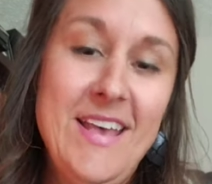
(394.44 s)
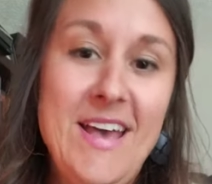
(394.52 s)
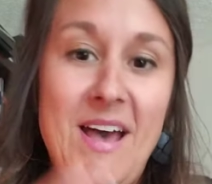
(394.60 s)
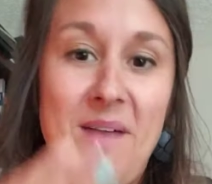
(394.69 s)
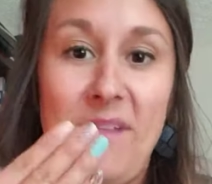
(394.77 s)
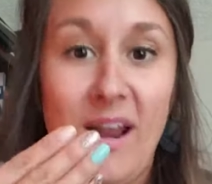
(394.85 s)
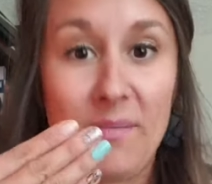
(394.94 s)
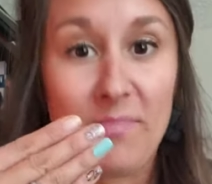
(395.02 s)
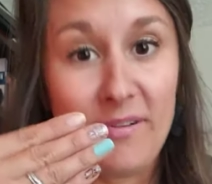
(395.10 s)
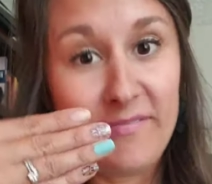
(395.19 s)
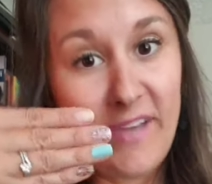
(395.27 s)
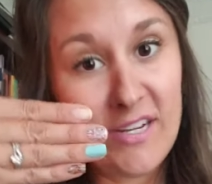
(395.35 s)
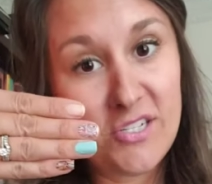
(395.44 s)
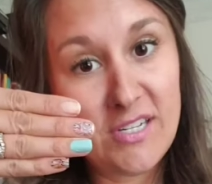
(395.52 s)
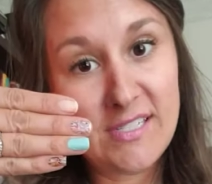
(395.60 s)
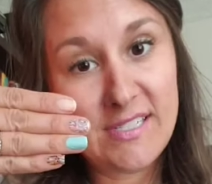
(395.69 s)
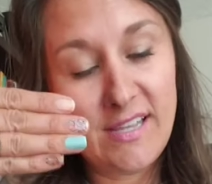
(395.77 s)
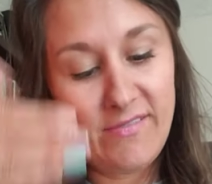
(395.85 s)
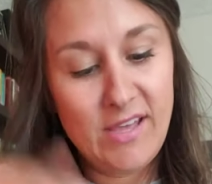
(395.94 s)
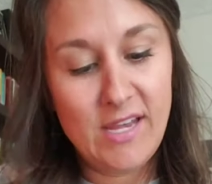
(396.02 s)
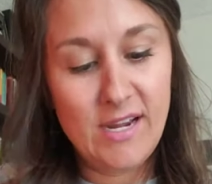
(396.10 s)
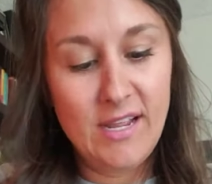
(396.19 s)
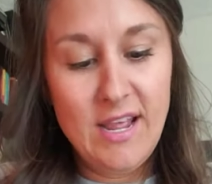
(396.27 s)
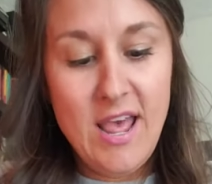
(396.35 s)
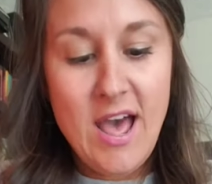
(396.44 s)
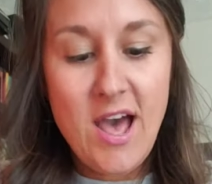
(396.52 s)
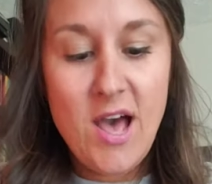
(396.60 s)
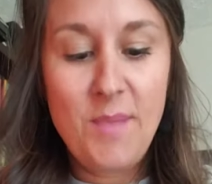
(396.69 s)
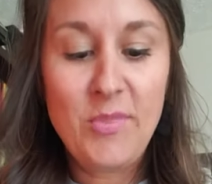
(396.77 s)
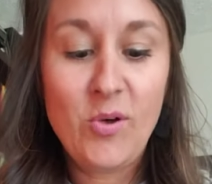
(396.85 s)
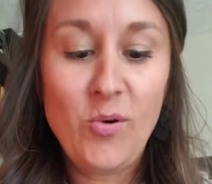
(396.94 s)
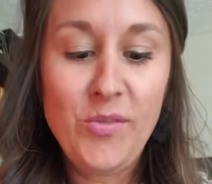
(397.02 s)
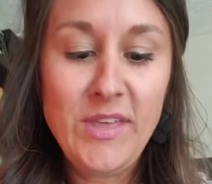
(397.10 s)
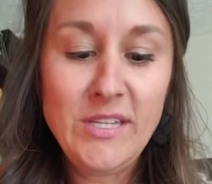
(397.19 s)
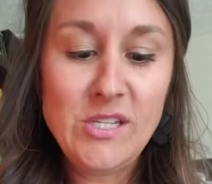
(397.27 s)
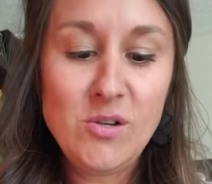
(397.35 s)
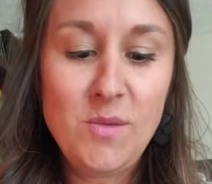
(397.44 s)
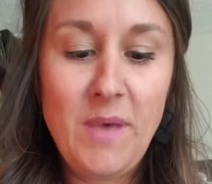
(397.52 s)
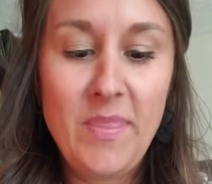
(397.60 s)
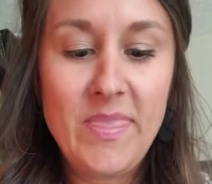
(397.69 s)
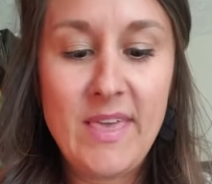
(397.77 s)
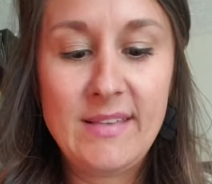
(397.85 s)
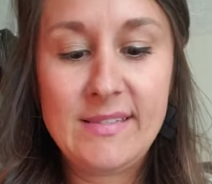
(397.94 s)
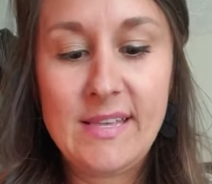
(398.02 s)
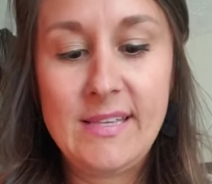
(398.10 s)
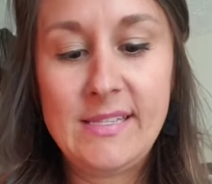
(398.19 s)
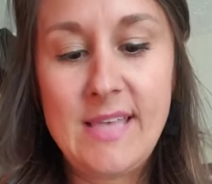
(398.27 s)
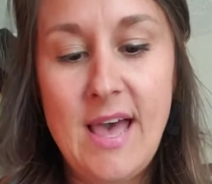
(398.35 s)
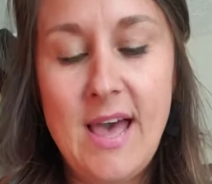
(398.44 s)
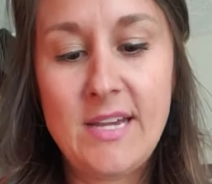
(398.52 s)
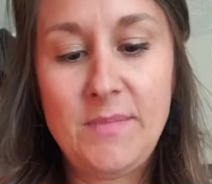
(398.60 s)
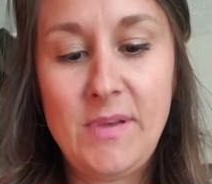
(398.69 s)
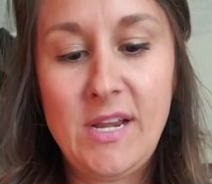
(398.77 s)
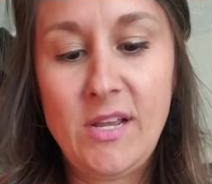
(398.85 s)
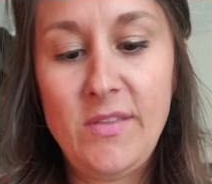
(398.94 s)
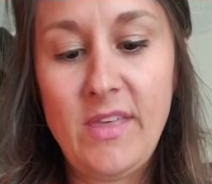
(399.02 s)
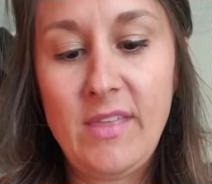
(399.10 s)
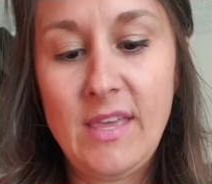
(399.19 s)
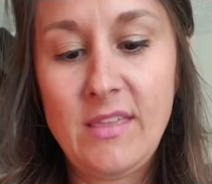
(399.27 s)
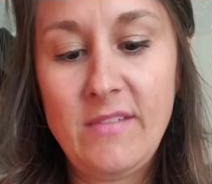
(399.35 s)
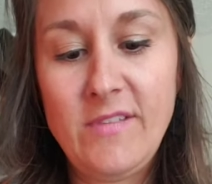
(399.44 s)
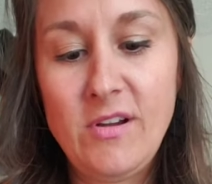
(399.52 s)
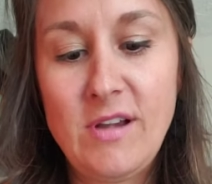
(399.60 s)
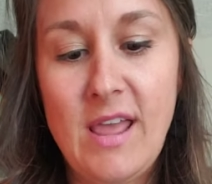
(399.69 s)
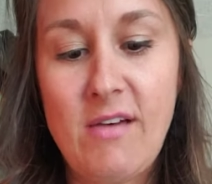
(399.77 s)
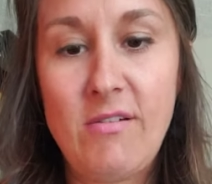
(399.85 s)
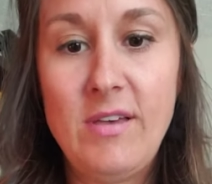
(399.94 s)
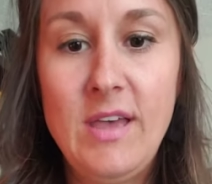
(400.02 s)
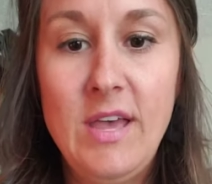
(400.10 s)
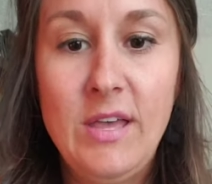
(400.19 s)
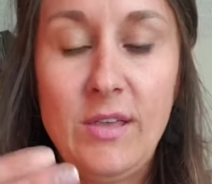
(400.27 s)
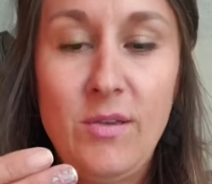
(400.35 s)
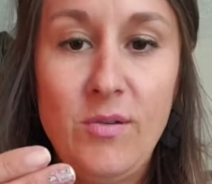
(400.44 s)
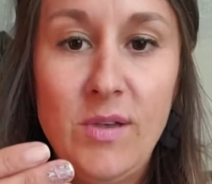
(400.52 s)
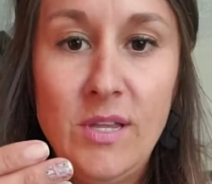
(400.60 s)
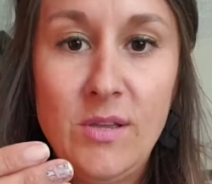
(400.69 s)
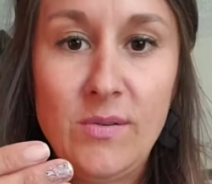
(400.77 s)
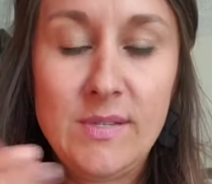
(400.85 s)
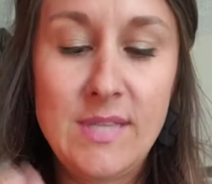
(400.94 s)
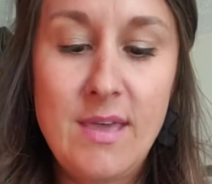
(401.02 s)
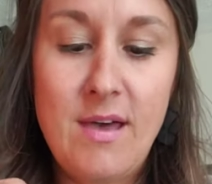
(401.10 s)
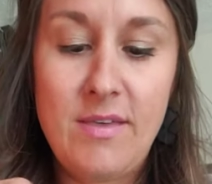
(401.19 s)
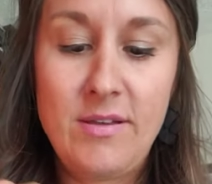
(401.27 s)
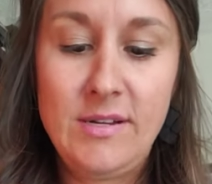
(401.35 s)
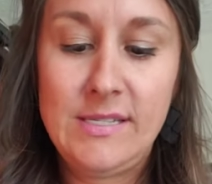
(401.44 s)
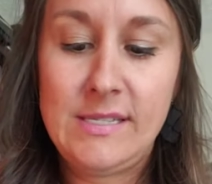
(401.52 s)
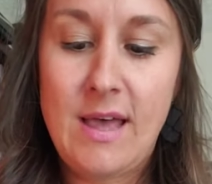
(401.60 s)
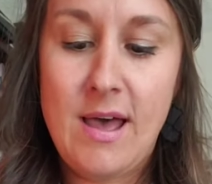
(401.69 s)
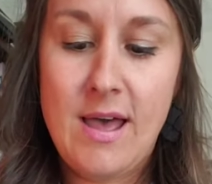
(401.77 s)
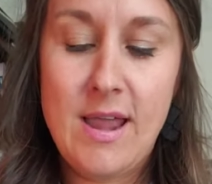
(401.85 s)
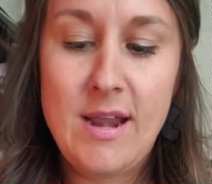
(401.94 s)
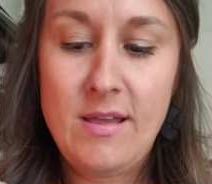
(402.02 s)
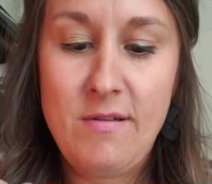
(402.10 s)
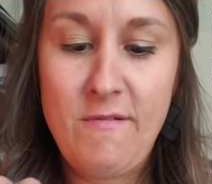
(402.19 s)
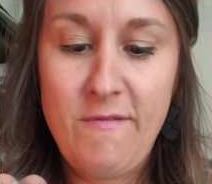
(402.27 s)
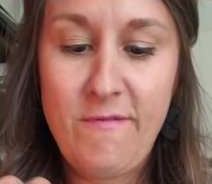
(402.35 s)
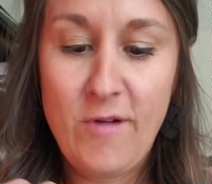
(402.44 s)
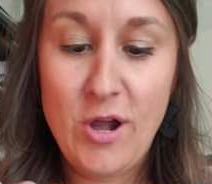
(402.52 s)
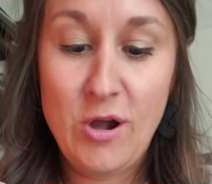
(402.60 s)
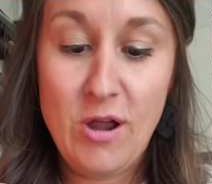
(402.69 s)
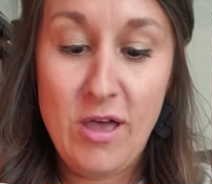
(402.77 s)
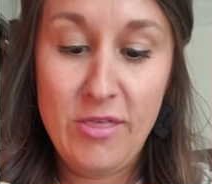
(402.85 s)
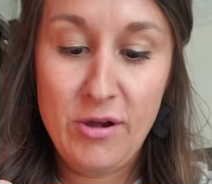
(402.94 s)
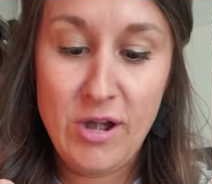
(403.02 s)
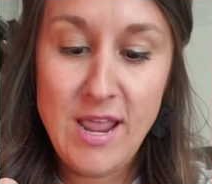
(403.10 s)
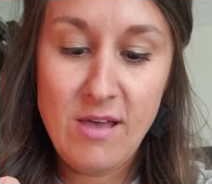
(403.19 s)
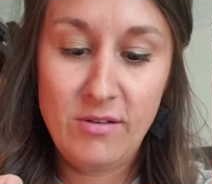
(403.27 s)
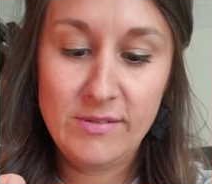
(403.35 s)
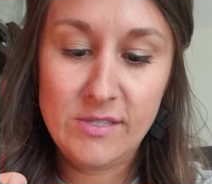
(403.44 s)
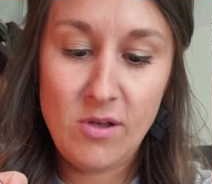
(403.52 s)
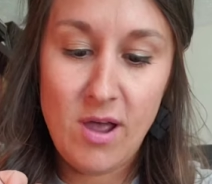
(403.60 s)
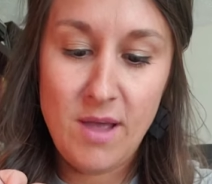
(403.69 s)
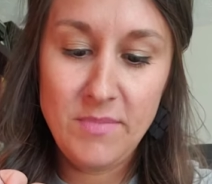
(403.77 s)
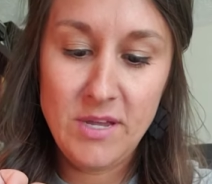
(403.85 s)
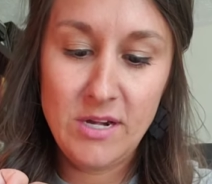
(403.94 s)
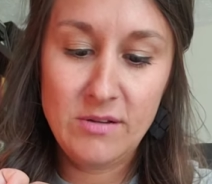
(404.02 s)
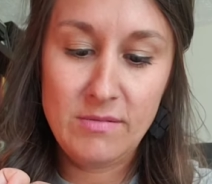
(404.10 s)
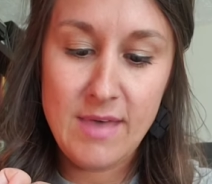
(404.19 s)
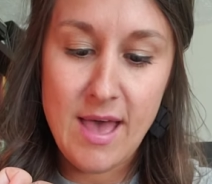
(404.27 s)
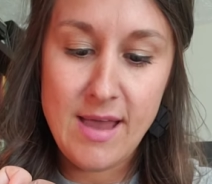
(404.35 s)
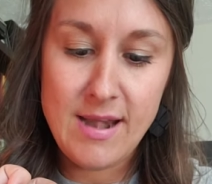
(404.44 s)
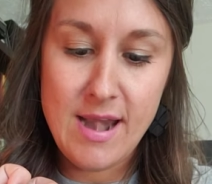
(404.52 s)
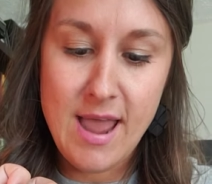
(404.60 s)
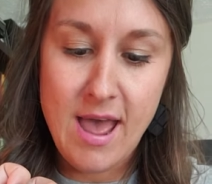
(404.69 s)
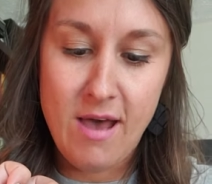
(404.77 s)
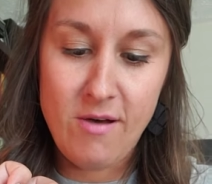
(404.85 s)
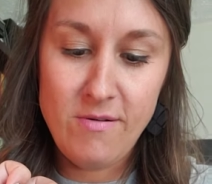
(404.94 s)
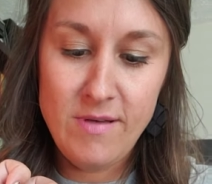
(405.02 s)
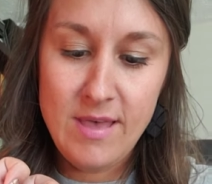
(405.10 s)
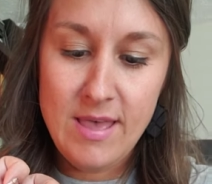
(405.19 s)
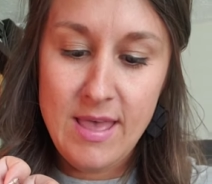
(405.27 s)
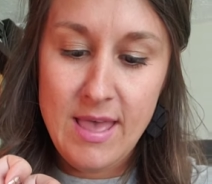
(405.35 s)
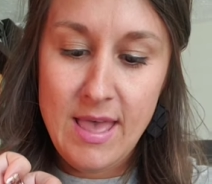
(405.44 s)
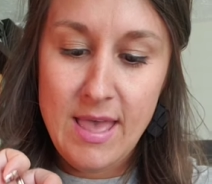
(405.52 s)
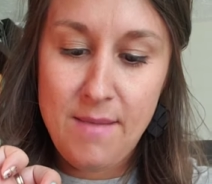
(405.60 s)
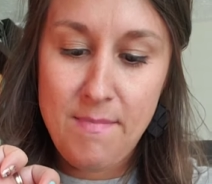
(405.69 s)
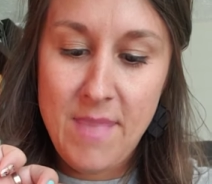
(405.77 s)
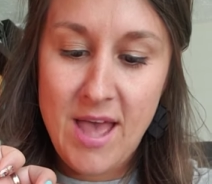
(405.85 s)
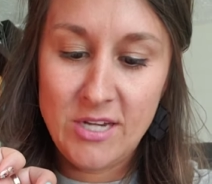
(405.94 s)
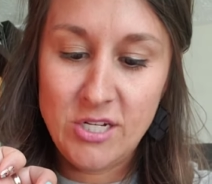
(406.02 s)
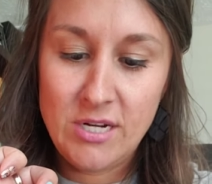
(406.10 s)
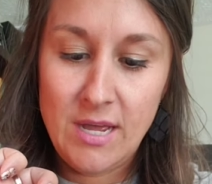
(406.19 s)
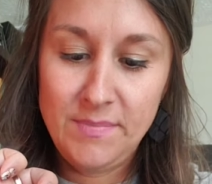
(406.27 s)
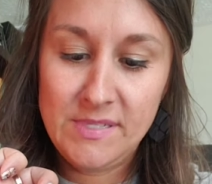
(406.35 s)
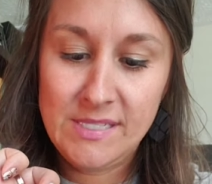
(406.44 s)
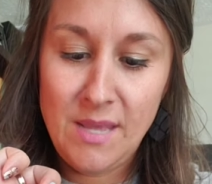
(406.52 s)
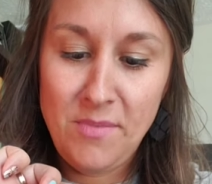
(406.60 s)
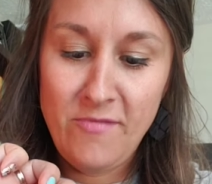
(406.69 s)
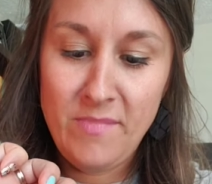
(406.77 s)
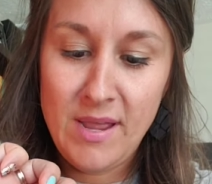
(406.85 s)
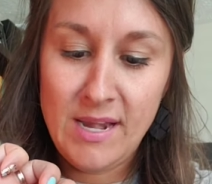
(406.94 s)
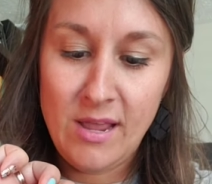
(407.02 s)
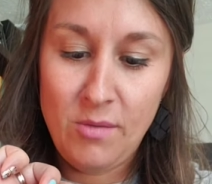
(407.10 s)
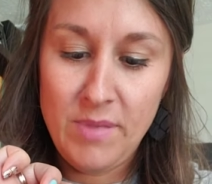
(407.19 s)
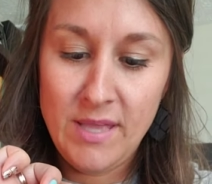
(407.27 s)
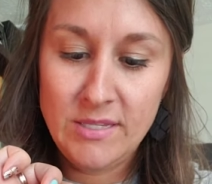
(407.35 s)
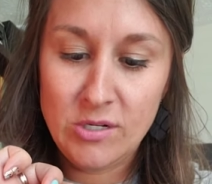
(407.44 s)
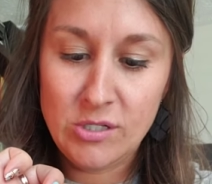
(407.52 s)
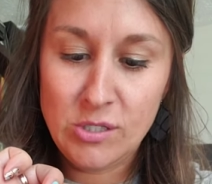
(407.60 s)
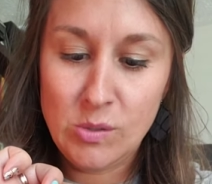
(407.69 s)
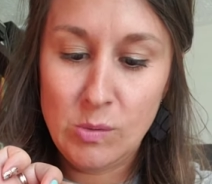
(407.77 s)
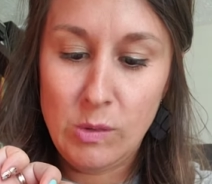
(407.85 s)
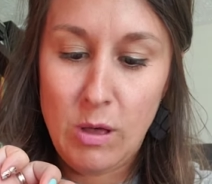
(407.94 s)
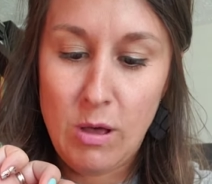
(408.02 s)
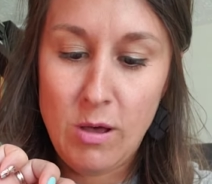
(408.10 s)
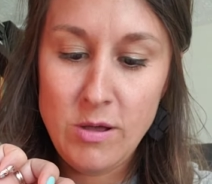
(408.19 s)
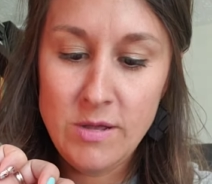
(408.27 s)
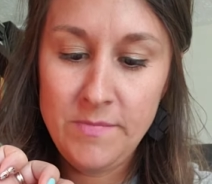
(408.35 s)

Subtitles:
I'm not a perfectionist even. The cool thing too about these is that depending on the length of your nail, you can use the other side for your other nail. So I'm going to do that now and match it up. Some of my nail beds are too long.